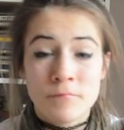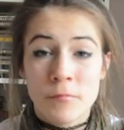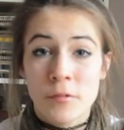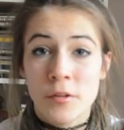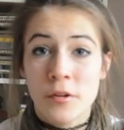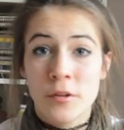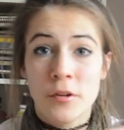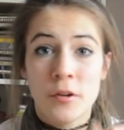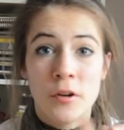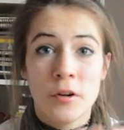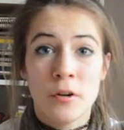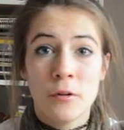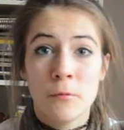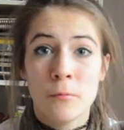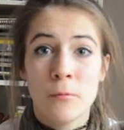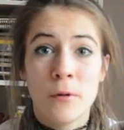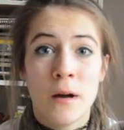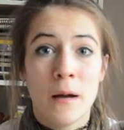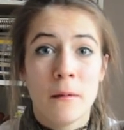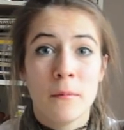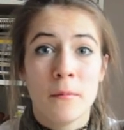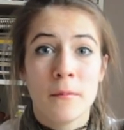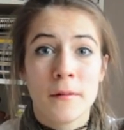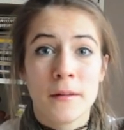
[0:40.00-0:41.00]
so
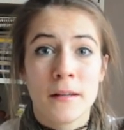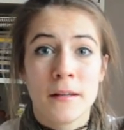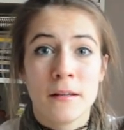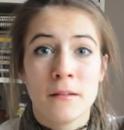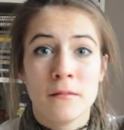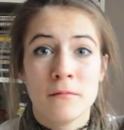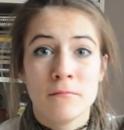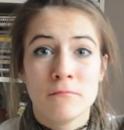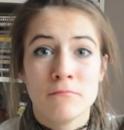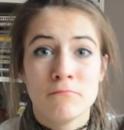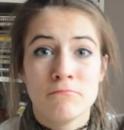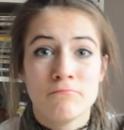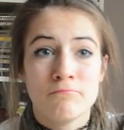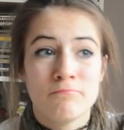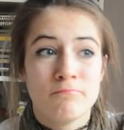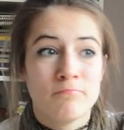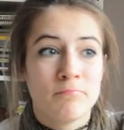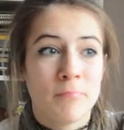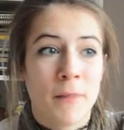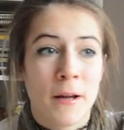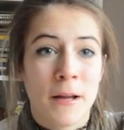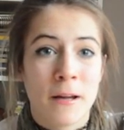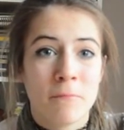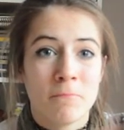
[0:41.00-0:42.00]
probably
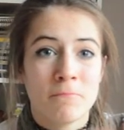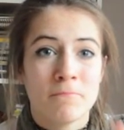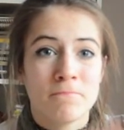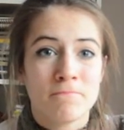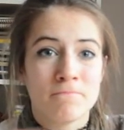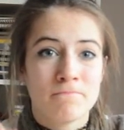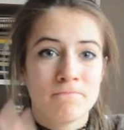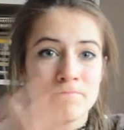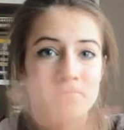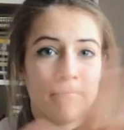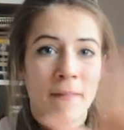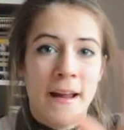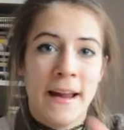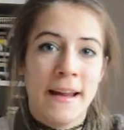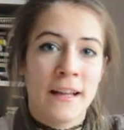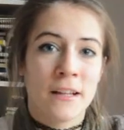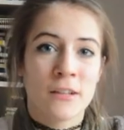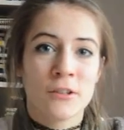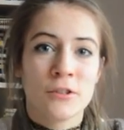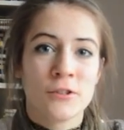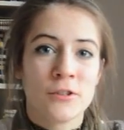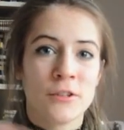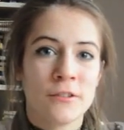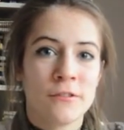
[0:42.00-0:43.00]
my
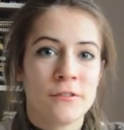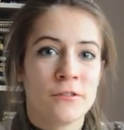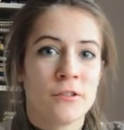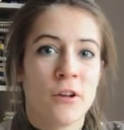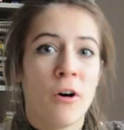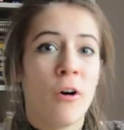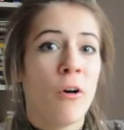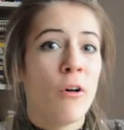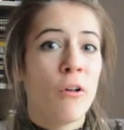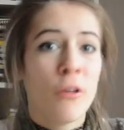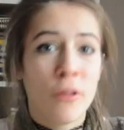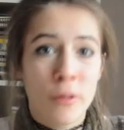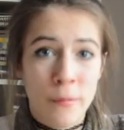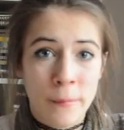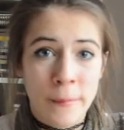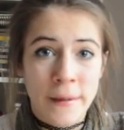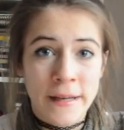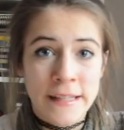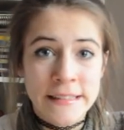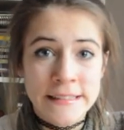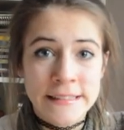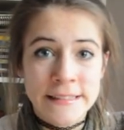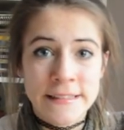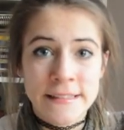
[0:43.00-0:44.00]
English isn't all the
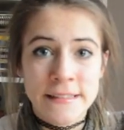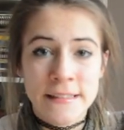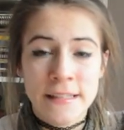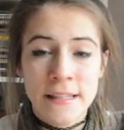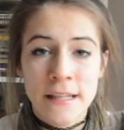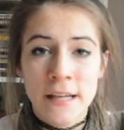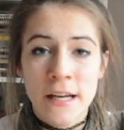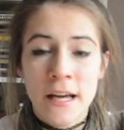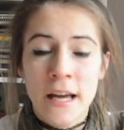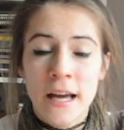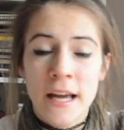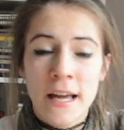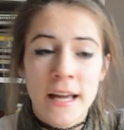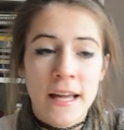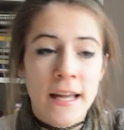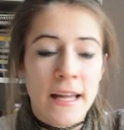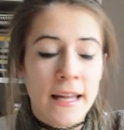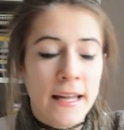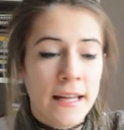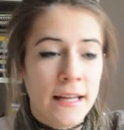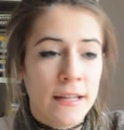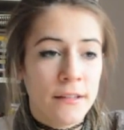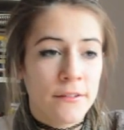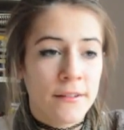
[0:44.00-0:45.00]
best.
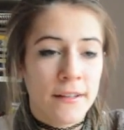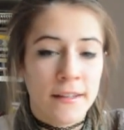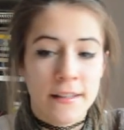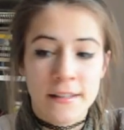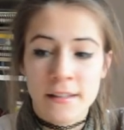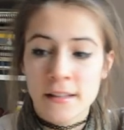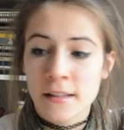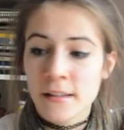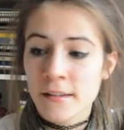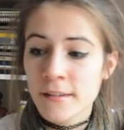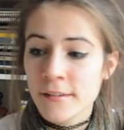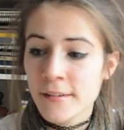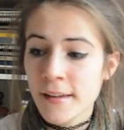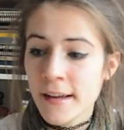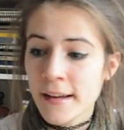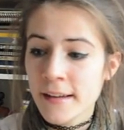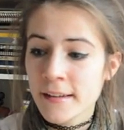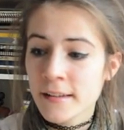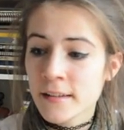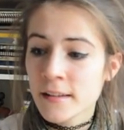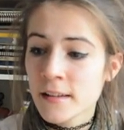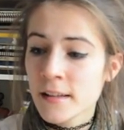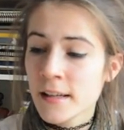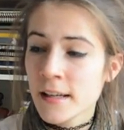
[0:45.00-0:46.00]
And
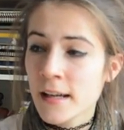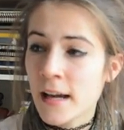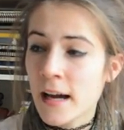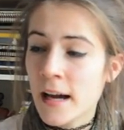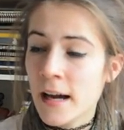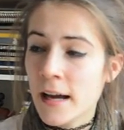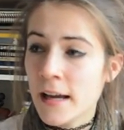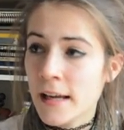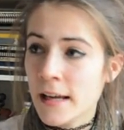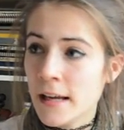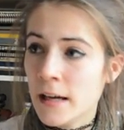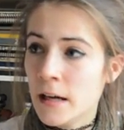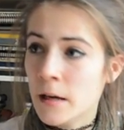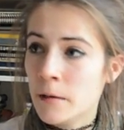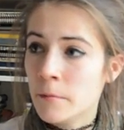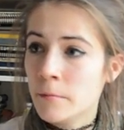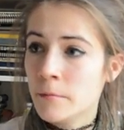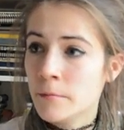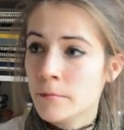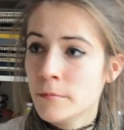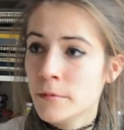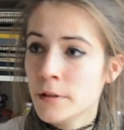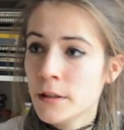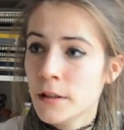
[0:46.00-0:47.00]
secondly, I
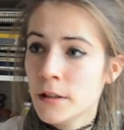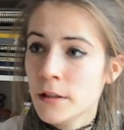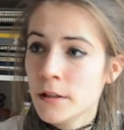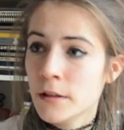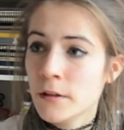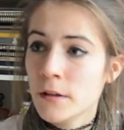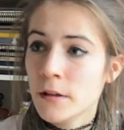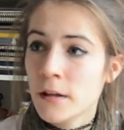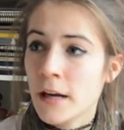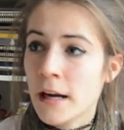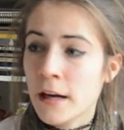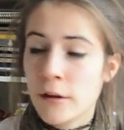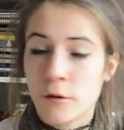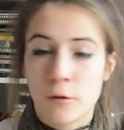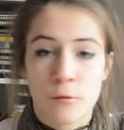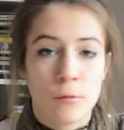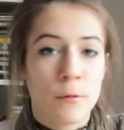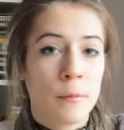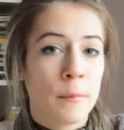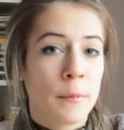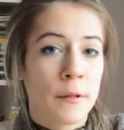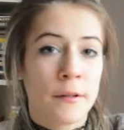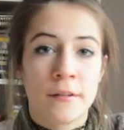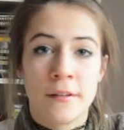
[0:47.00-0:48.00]
am
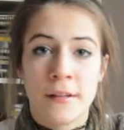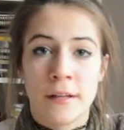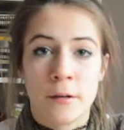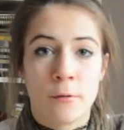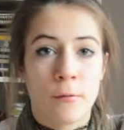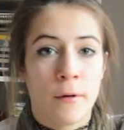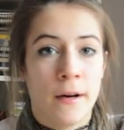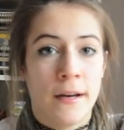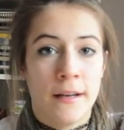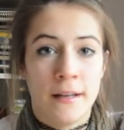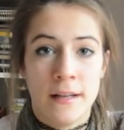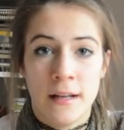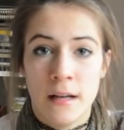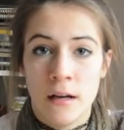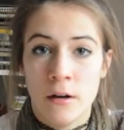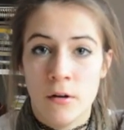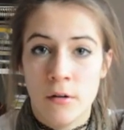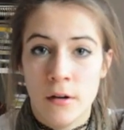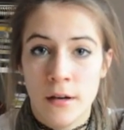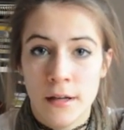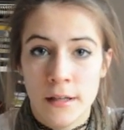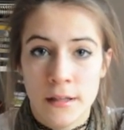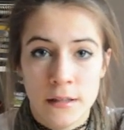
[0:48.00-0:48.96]
extremely sick right now.